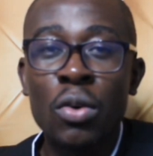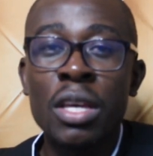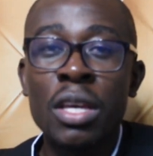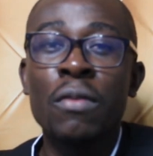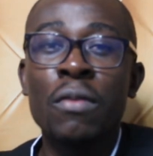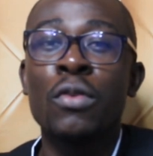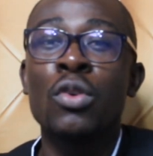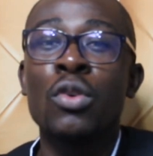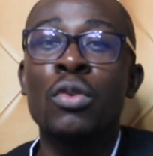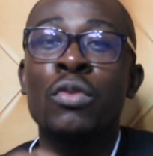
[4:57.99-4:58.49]

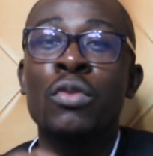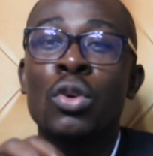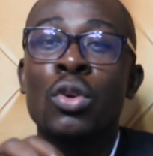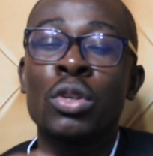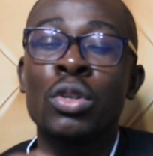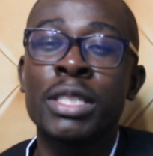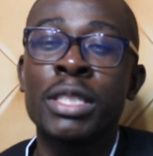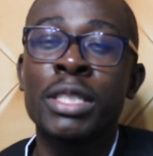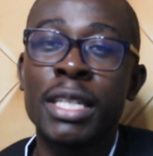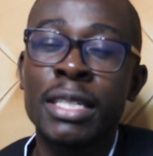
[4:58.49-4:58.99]
if you've
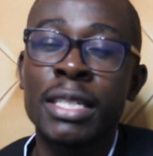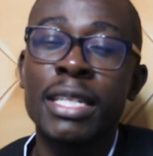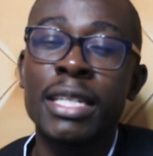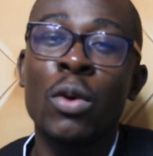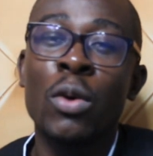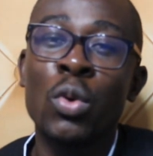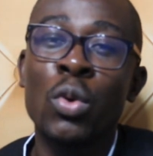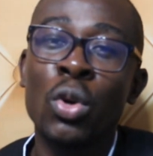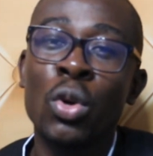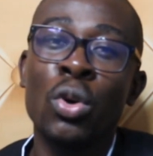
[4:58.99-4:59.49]
not yet
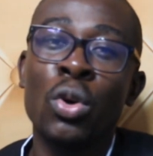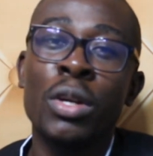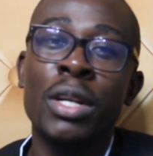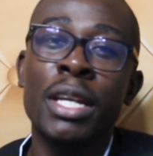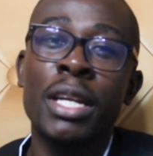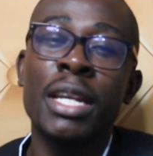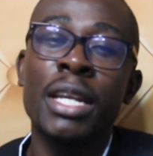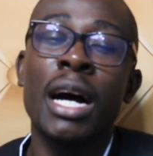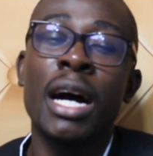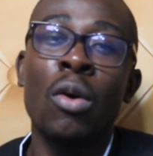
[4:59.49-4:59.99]

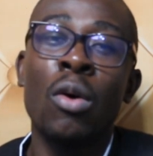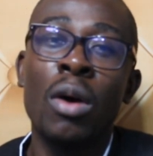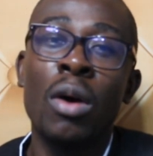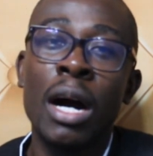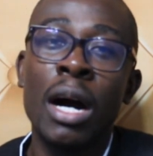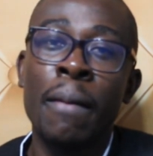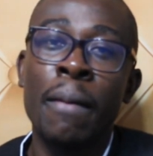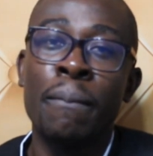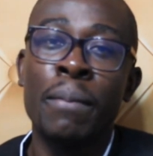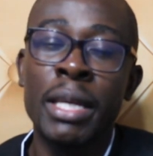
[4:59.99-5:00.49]
downloaded our
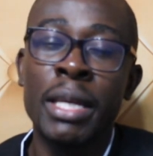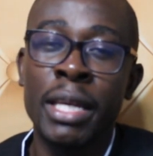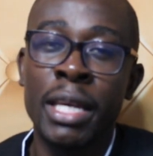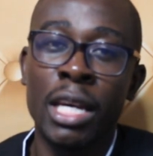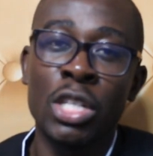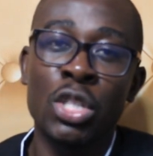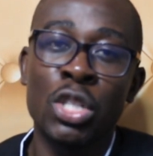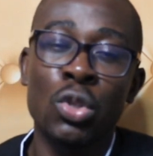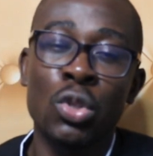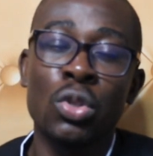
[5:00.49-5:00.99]

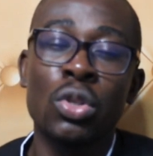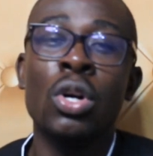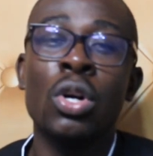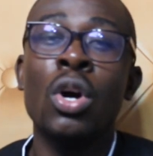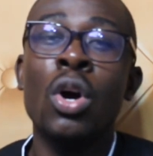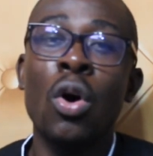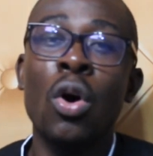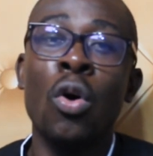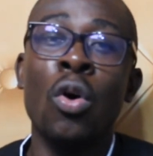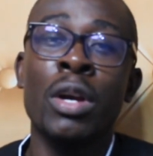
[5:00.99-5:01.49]
application
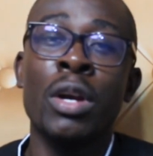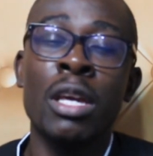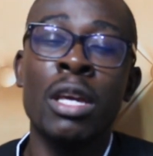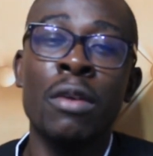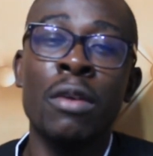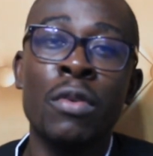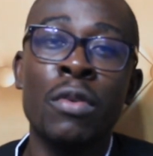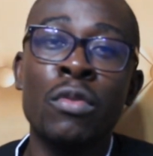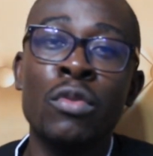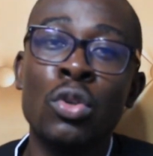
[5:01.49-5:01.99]
or
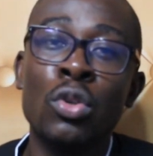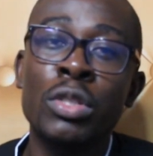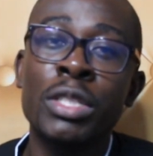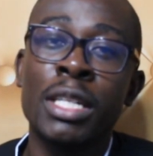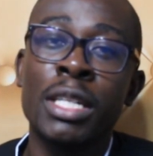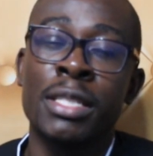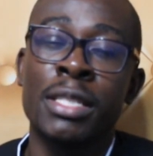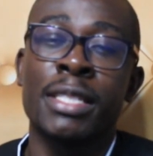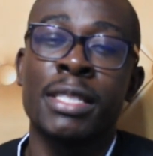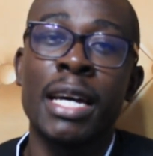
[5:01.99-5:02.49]
if you've not
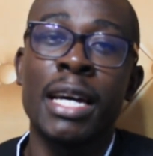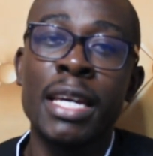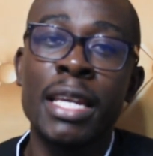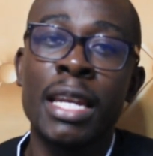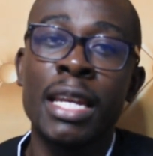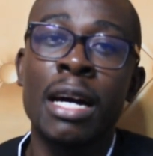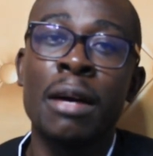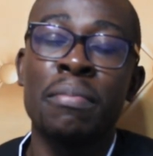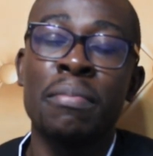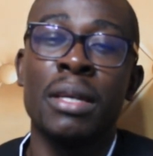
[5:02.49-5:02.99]
yet signed
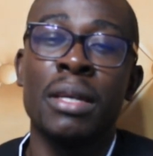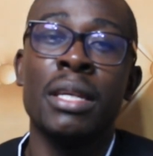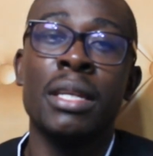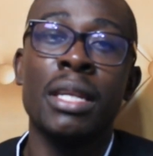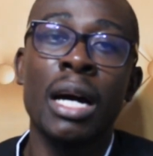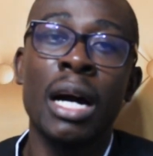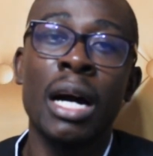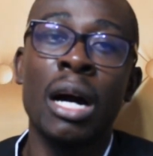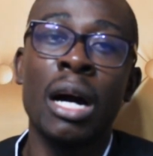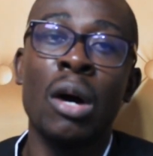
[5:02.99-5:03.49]
up in
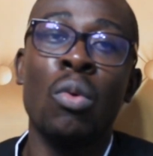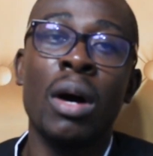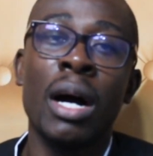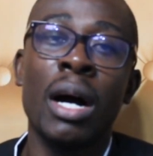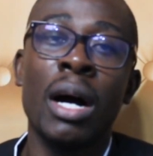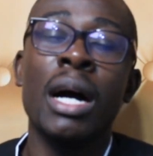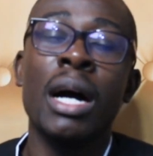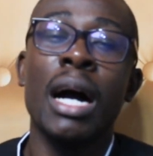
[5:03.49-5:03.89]
our